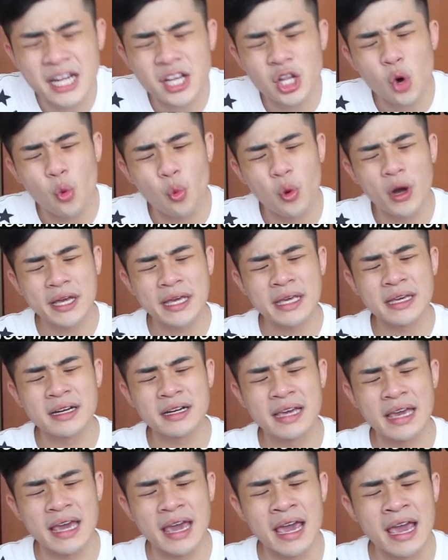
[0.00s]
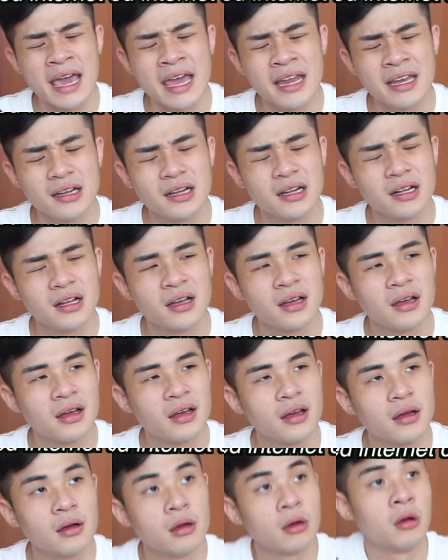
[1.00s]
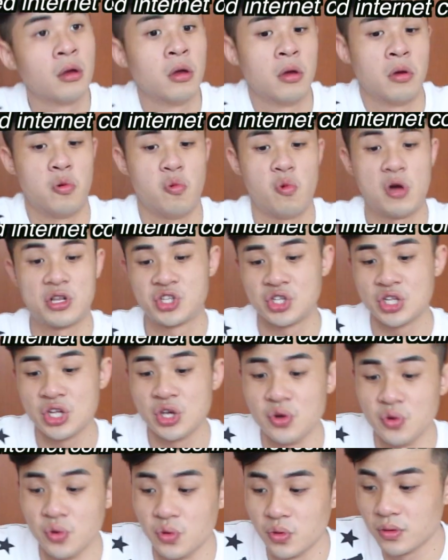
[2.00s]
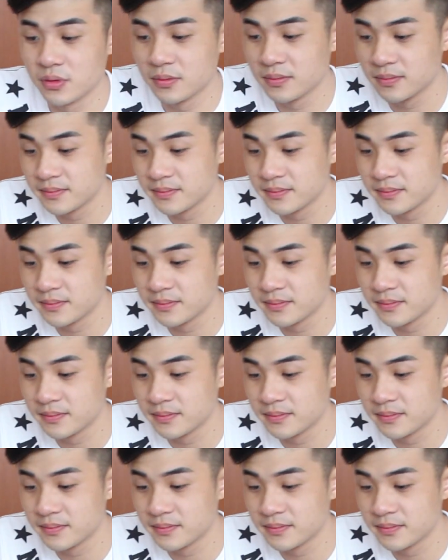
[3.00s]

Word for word: you not working again? What's new?